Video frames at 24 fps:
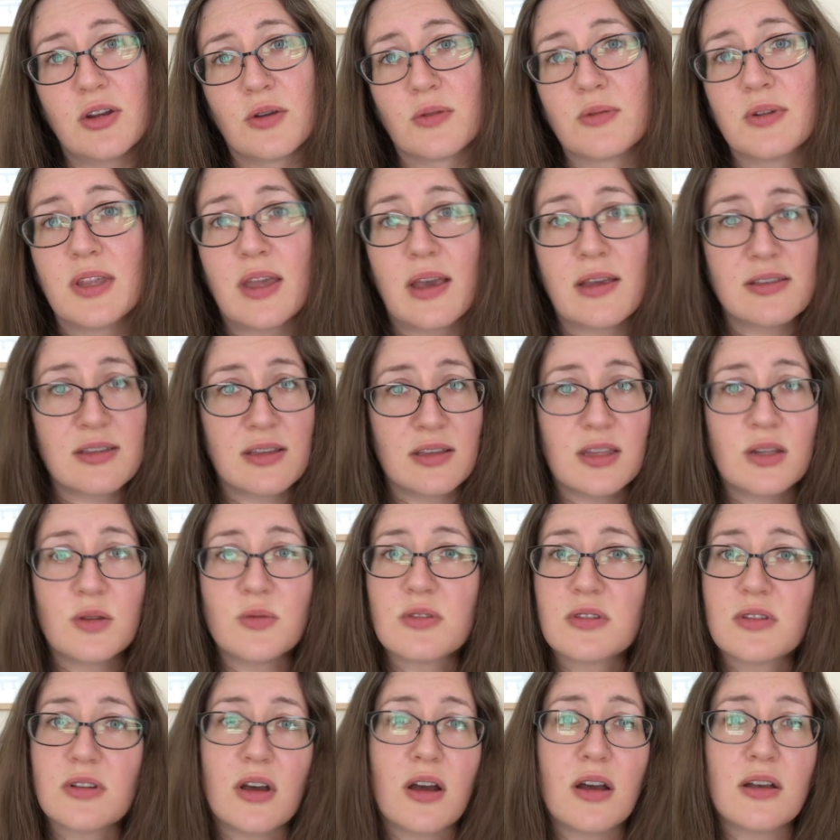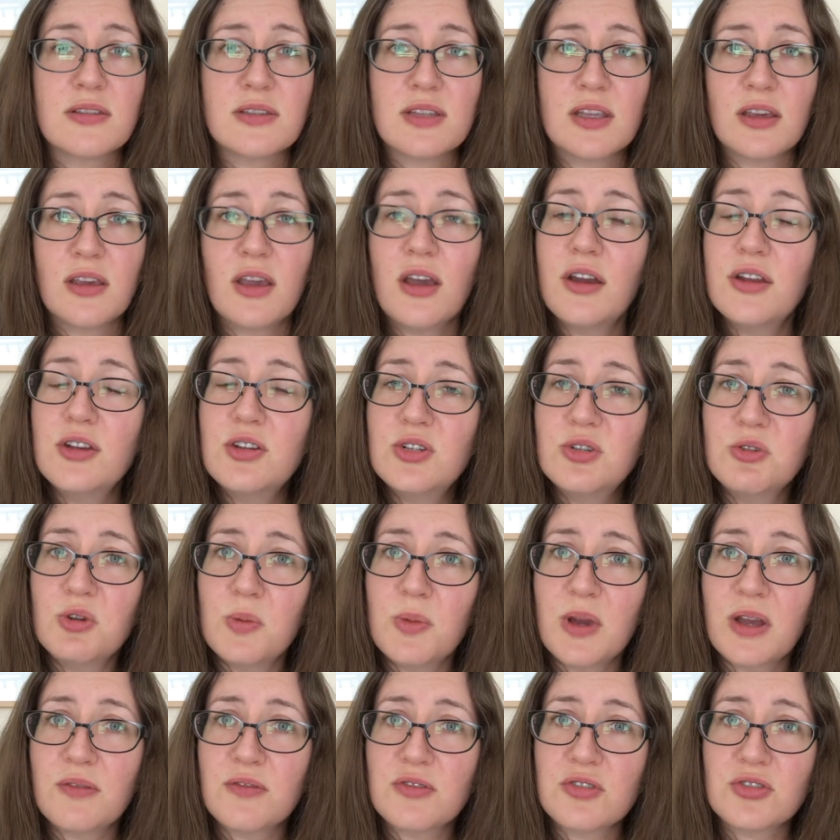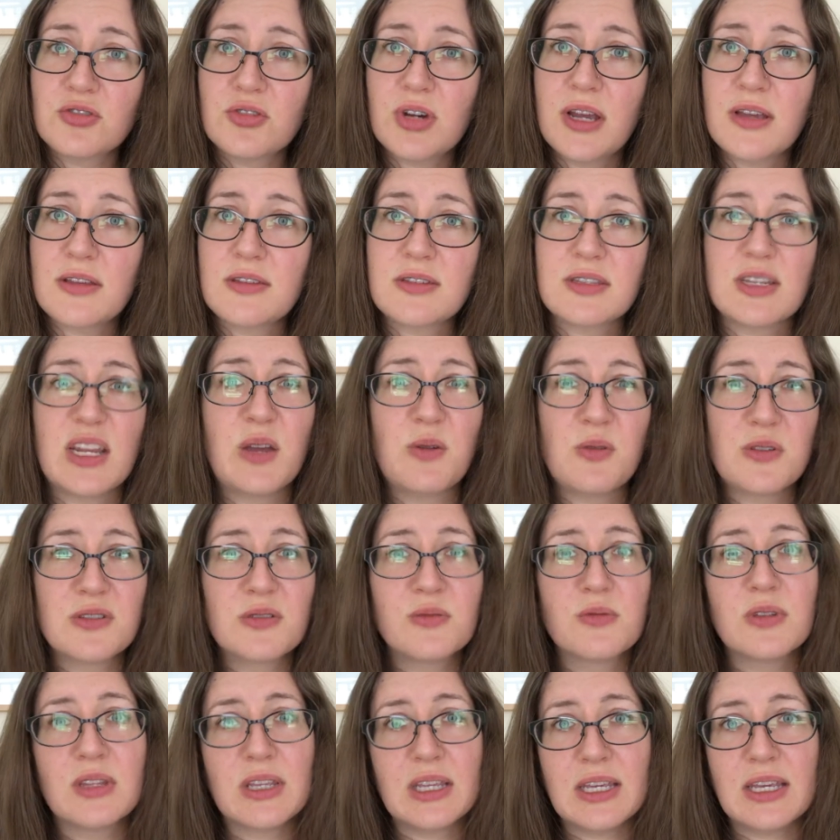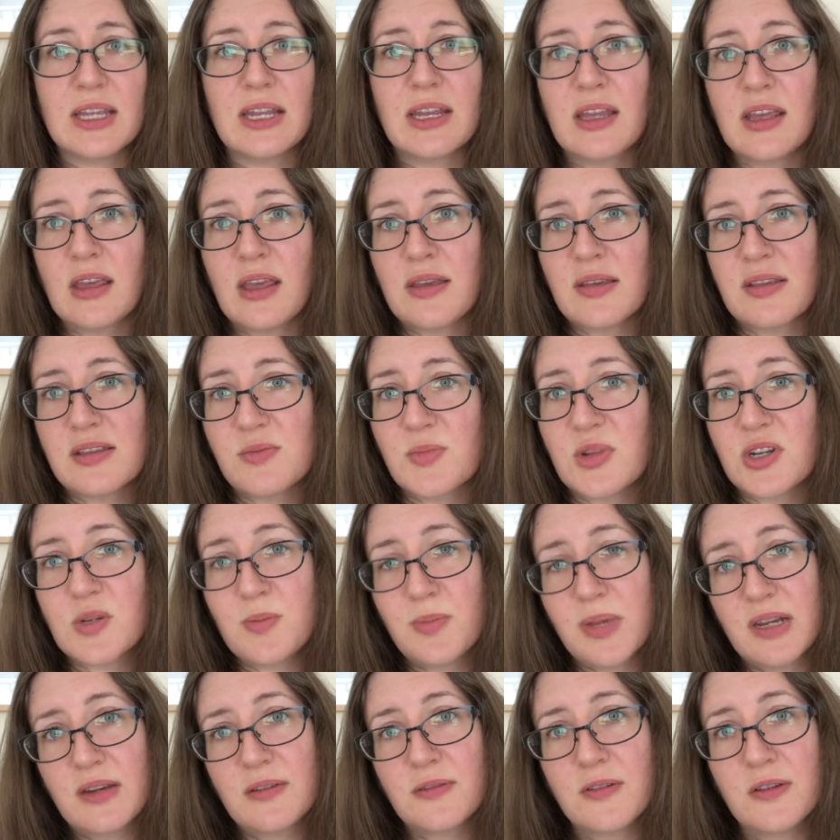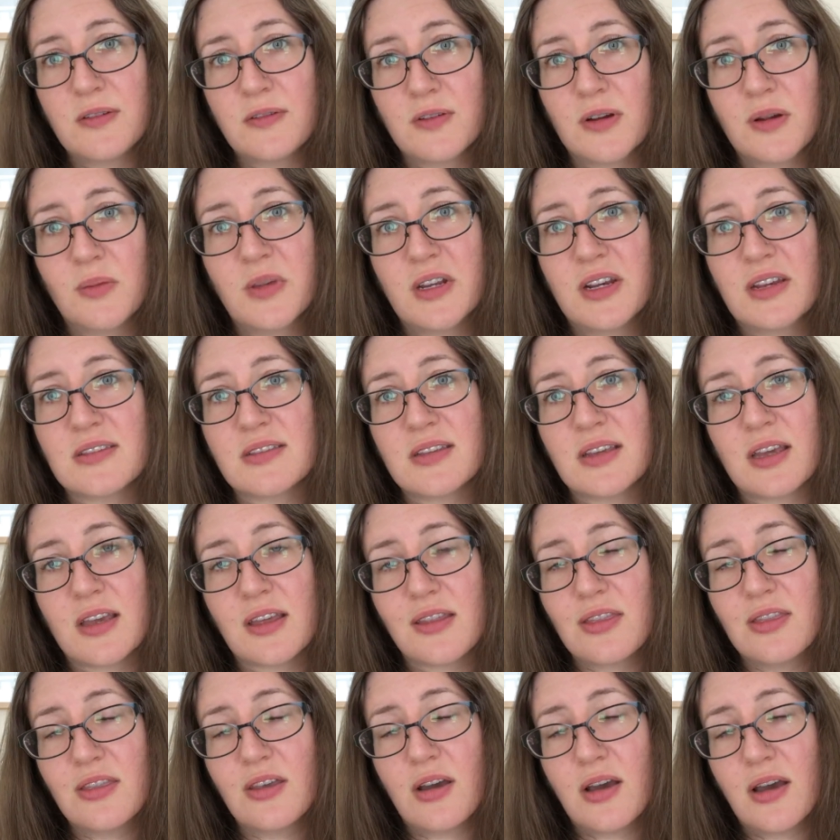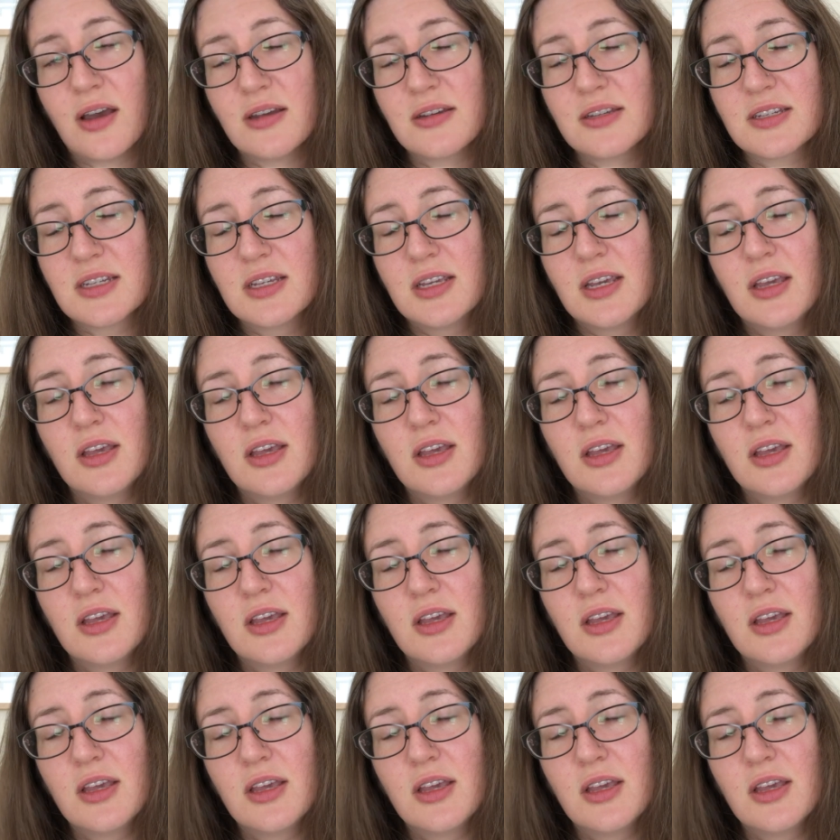realizing that it was causing undue amount of stress and I wasn't really getting as much benefit from it as I had thought.